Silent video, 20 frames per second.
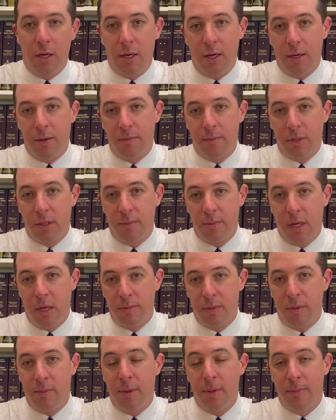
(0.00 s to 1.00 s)

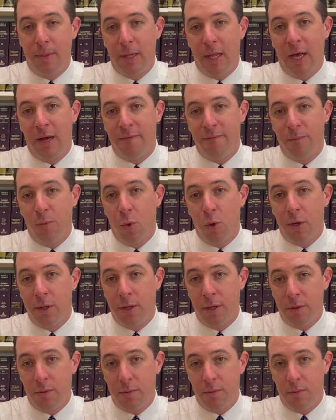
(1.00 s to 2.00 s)
sometimes people have more
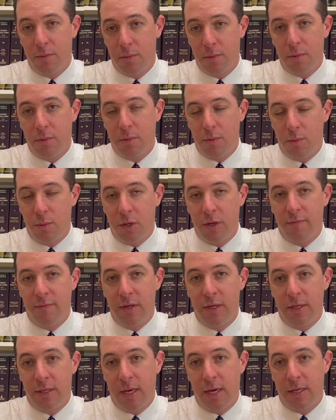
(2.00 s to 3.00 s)
than one of
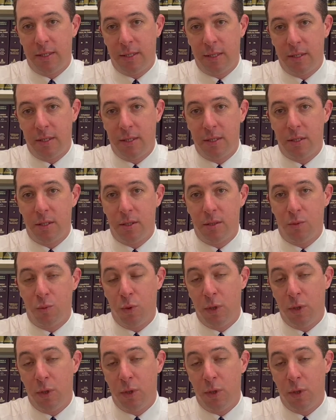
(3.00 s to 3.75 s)
these assets, is real